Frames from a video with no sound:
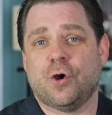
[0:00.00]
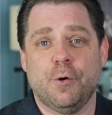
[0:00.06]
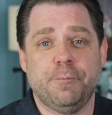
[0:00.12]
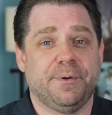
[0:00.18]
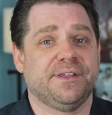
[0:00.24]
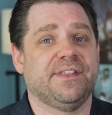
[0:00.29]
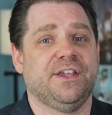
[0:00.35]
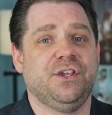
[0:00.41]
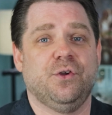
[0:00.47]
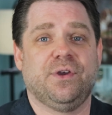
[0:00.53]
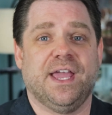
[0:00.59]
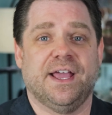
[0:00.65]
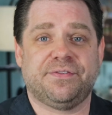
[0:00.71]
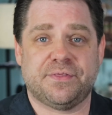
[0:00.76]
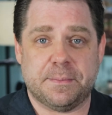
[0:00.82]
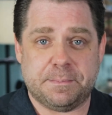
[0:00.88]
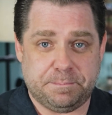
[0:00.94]
hoping that you
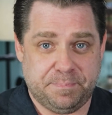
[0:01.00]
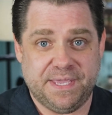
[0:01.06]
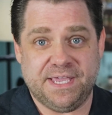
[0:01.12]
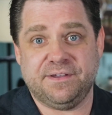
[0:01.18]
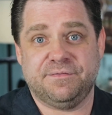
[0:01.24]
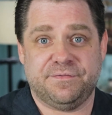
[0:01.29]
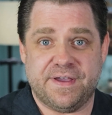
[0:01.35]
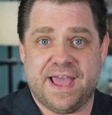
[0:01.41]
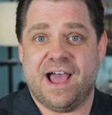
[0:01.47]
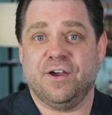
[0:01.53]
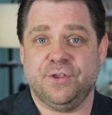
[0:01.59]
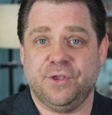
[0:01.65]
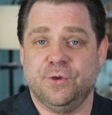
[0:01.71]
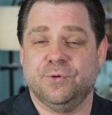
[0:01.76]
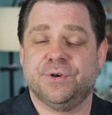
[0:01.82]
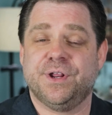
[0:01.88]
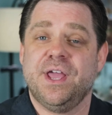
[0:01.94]
get the big
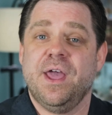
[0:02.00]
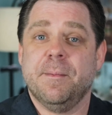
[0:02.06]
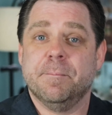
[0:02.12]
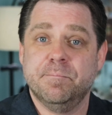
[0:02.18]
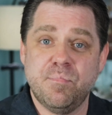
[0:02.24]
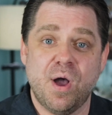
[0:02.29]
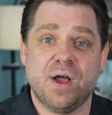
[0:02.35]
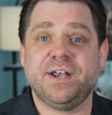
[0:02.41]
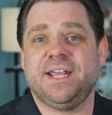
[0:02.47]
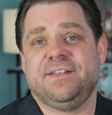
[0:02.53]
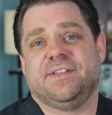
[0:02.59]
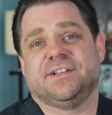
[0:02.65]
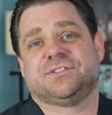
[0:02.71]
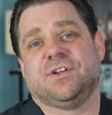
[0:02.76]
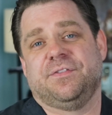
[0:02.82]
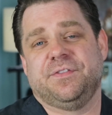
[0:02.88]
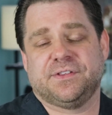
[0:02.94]
valued money
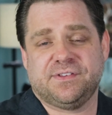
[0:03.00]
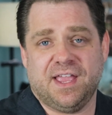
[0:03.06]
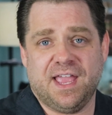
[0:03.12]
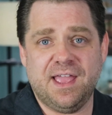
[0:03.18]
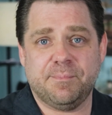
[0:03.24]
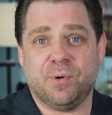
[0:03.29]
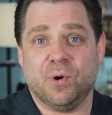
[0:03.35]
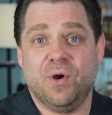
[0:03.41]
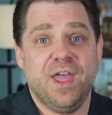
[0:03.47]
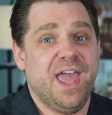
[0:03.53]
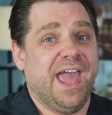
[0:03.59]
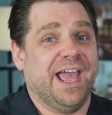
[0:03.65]
that's on the table.